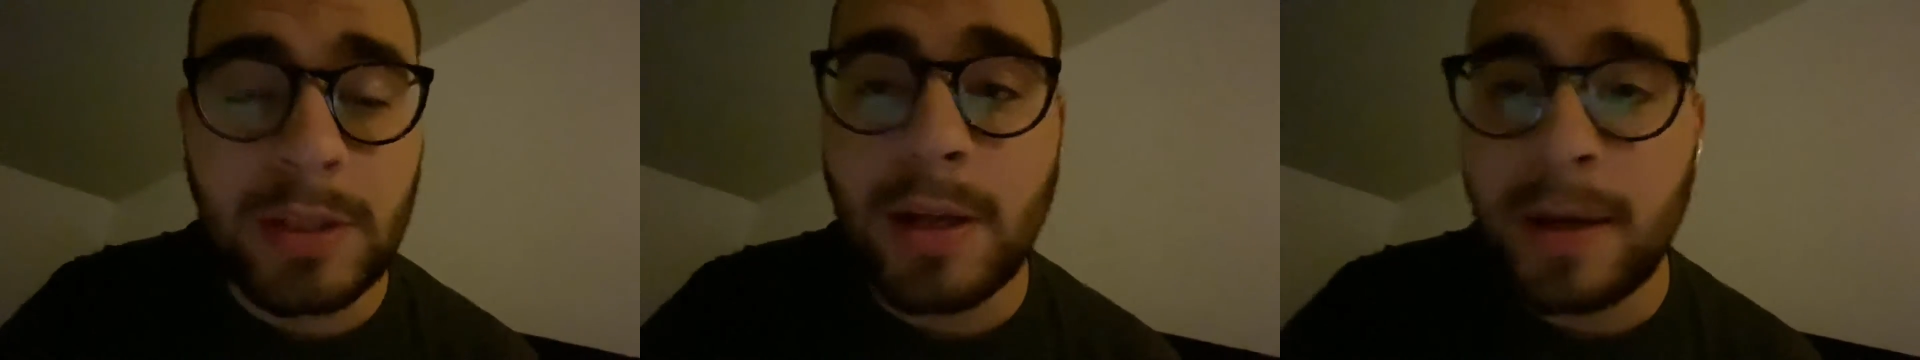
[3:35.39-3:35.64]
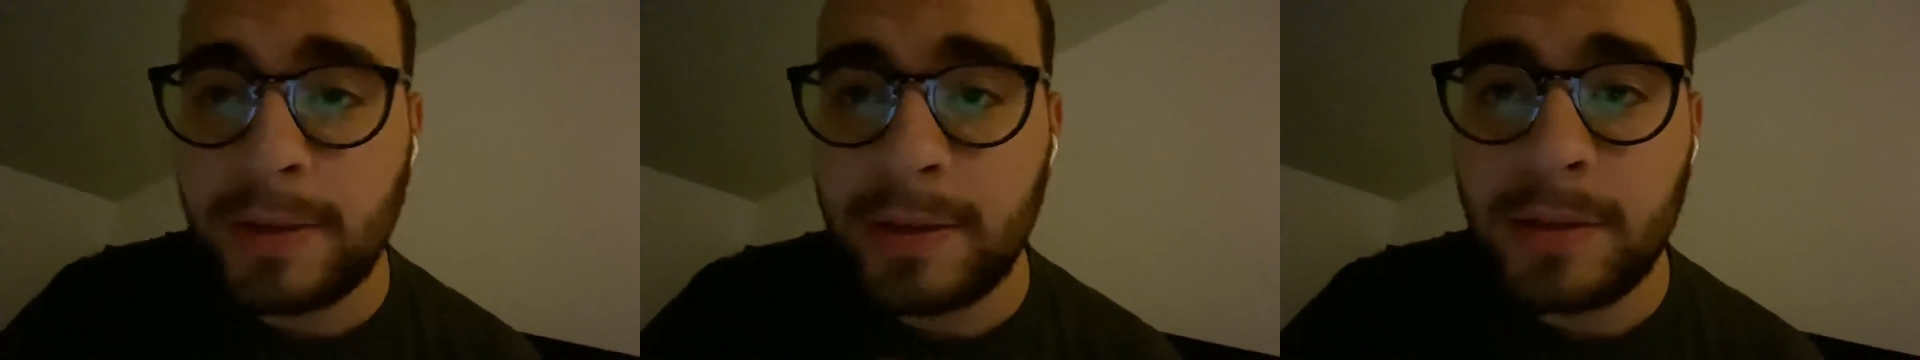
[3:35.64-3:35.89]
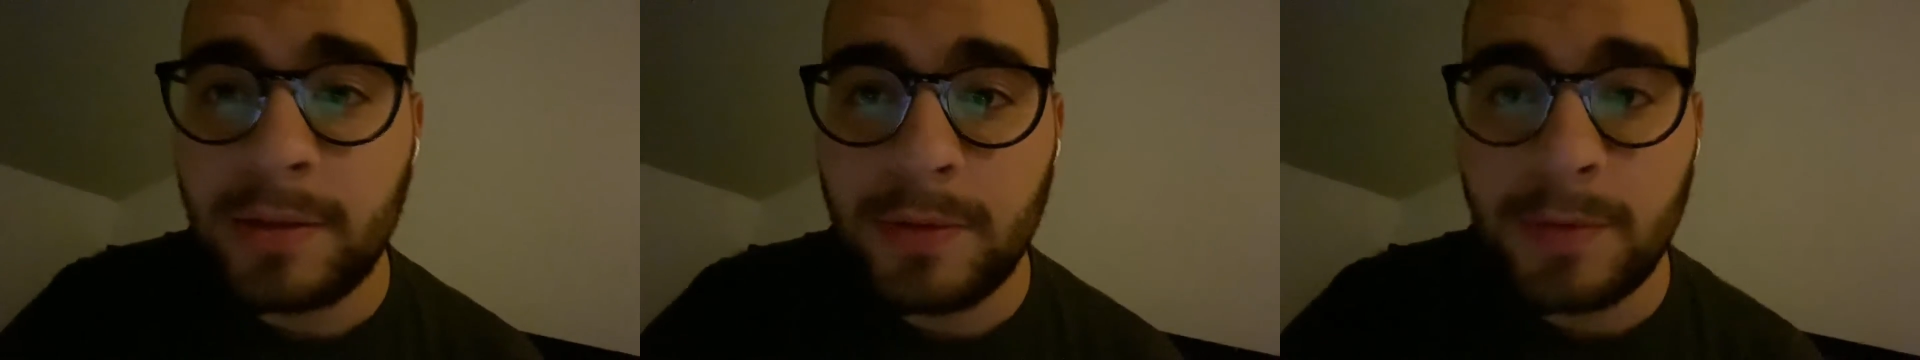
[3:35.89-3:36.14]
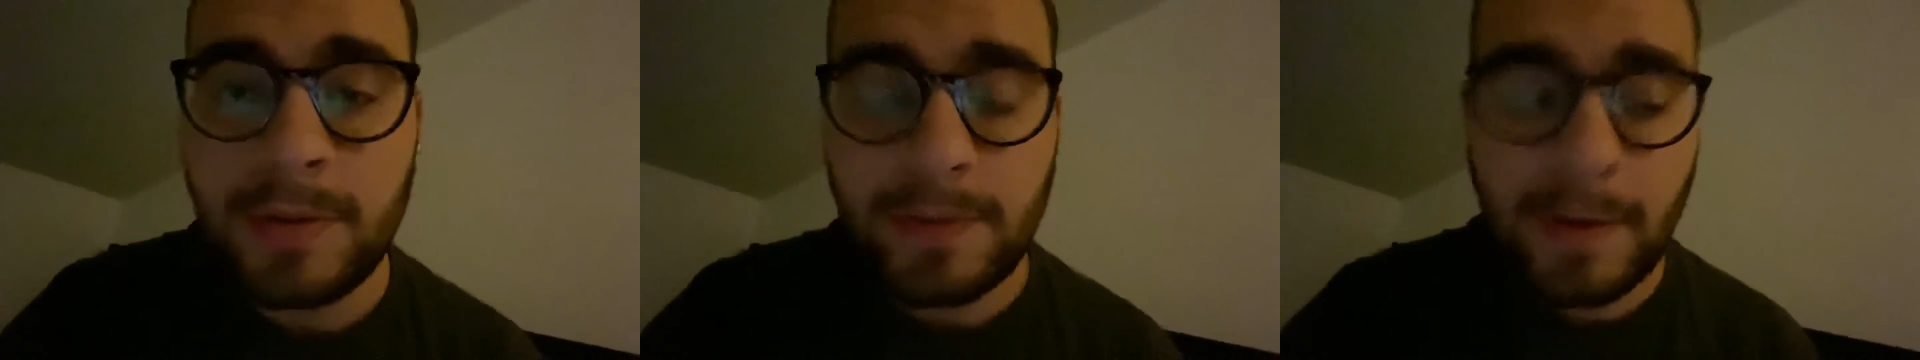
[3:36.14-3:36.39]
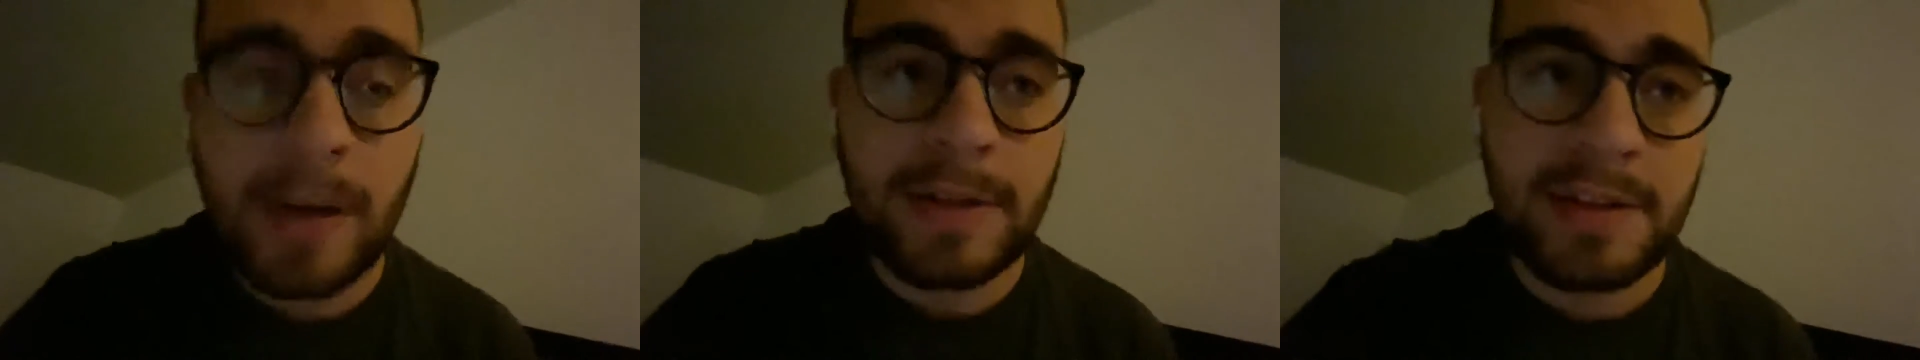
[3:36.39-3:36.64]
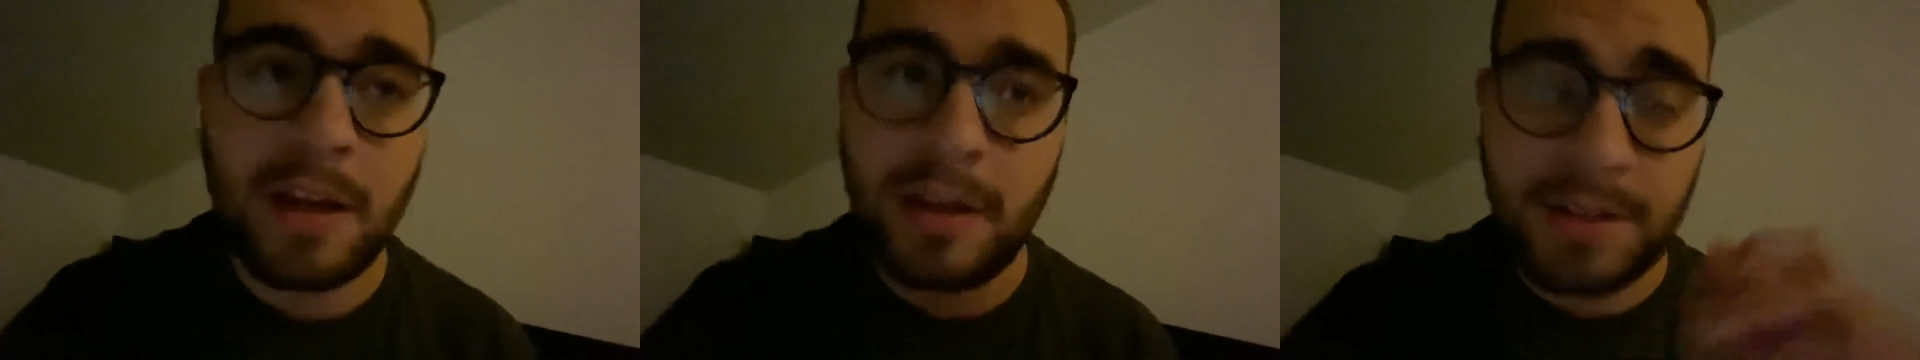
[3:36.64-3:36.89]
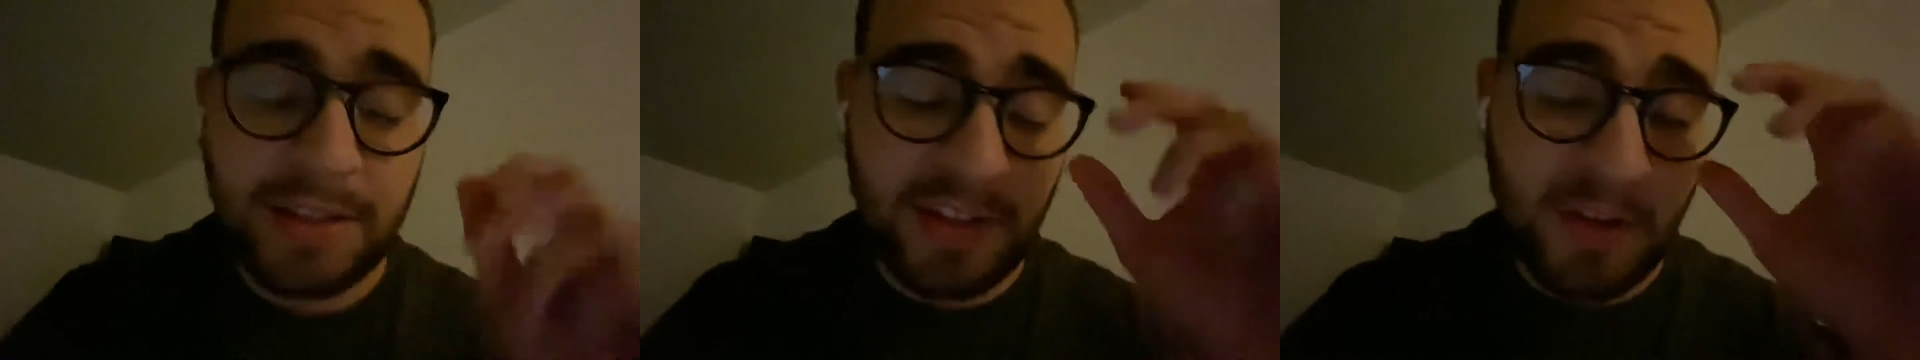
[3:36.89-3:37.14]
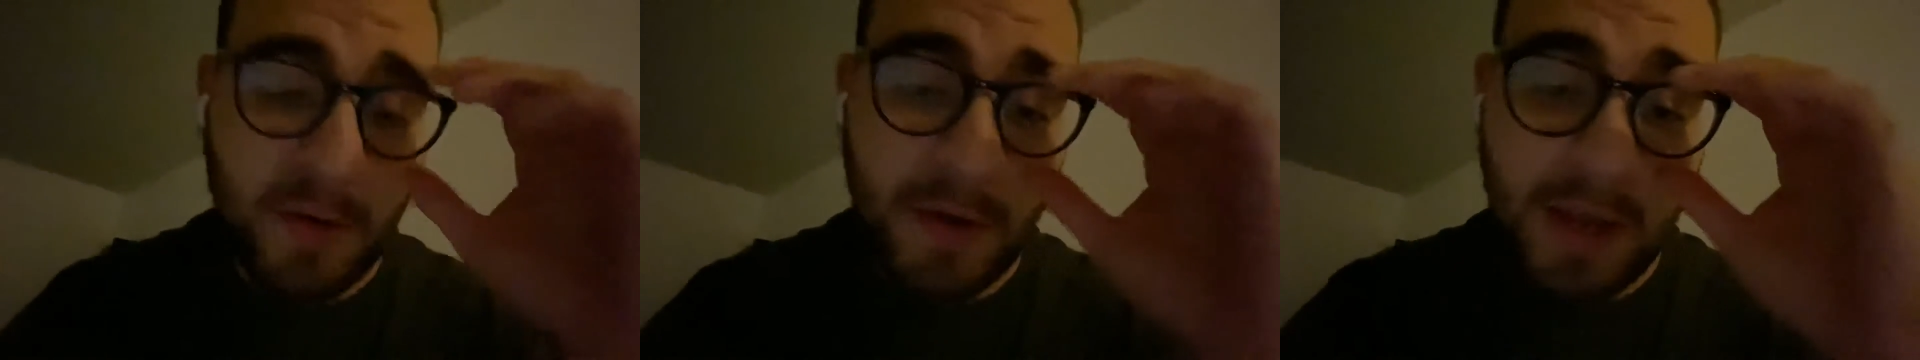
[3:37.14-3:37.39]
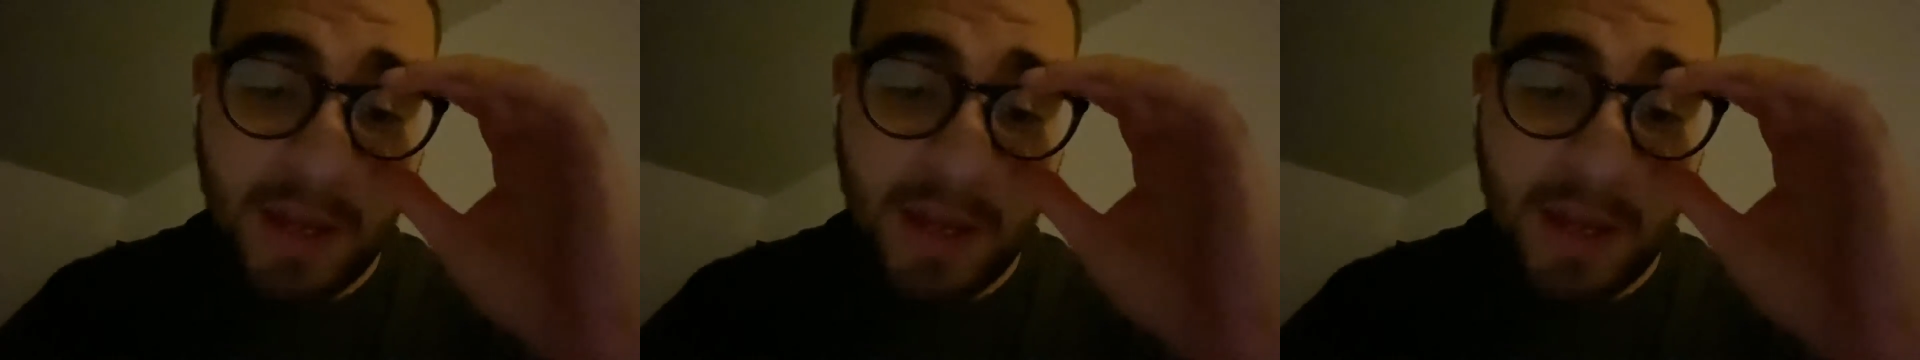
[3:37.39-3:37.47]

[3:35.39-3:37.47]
solid, who is very solid. So